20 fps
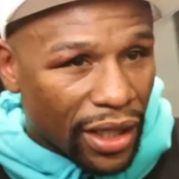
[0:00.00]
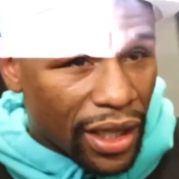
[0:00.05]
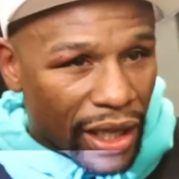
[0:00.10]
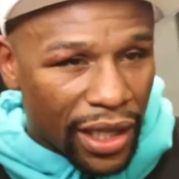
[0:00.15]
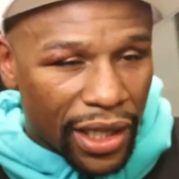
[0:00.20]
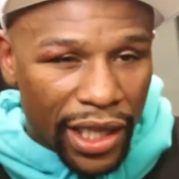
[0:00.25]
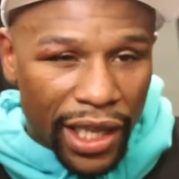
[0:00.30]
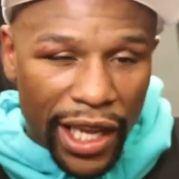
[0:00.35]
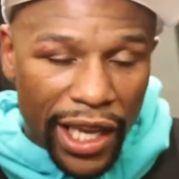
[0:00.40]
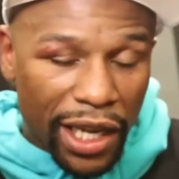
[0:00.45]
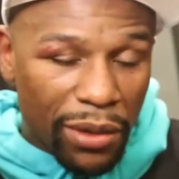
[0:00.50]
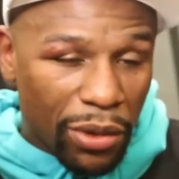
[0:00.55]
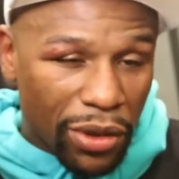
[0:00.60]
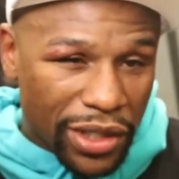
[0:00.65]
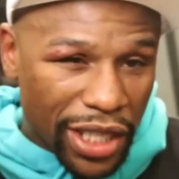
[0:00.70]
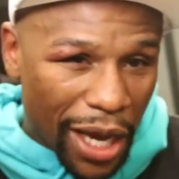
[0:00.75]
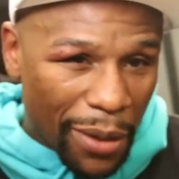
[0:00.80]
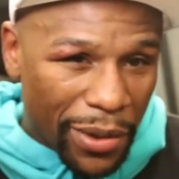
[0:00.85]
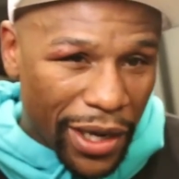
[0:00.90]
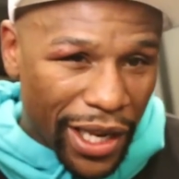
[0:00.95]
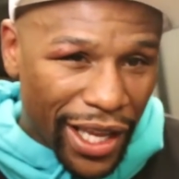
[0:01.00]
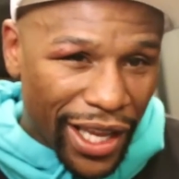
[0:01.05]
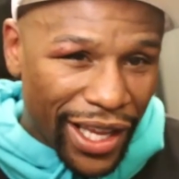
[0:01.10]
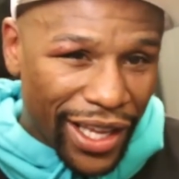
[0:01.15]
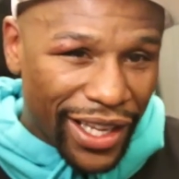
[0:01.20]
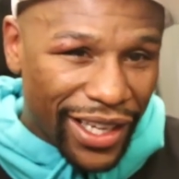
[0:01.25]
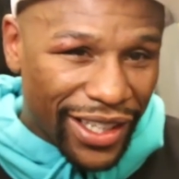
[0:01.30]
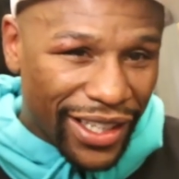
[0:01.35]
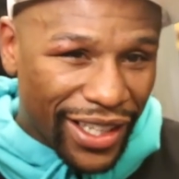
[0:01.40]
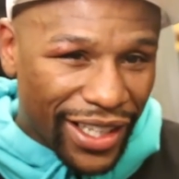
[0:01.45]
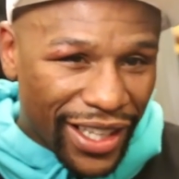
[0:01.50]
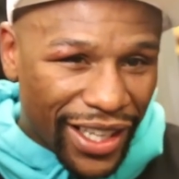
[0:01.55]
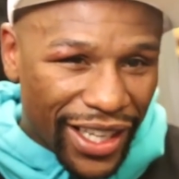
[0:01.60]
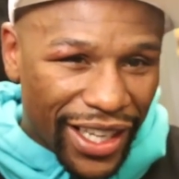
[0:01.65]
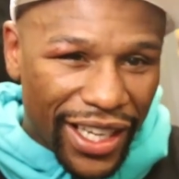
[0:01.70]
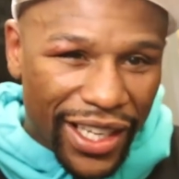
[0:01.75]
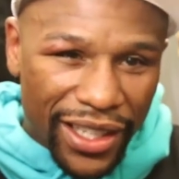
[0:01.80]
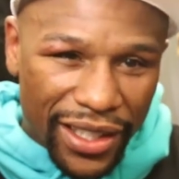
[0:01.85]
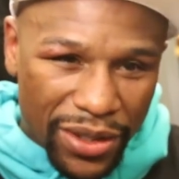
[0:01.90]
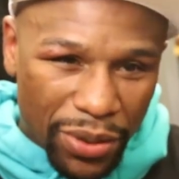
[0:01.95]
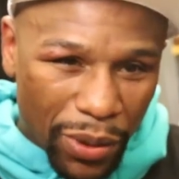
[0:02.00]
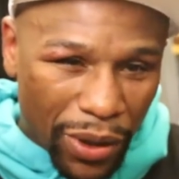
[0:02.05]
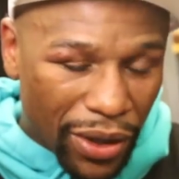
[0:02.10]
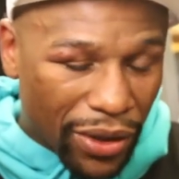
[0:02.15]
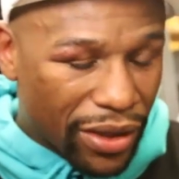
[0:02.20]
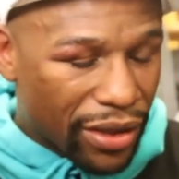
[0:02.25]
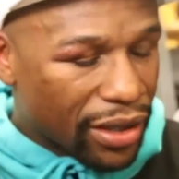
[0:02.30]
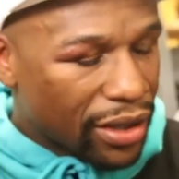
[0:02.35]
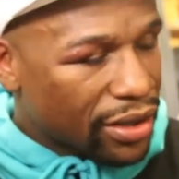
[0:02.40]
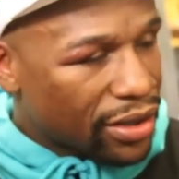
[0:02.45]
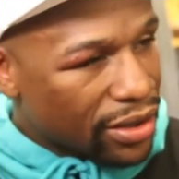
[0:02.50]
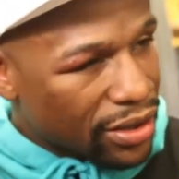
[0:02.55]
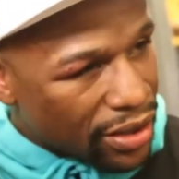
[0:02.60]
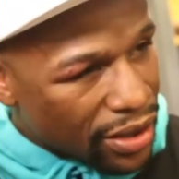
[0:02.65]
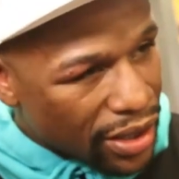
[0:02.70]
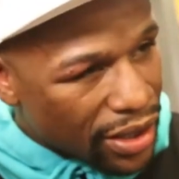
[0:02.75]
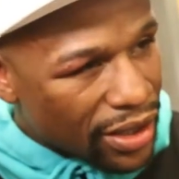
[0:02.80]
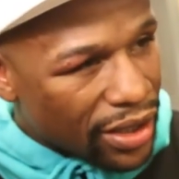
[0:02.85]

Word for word: And then I hit him on top of the head in the 12th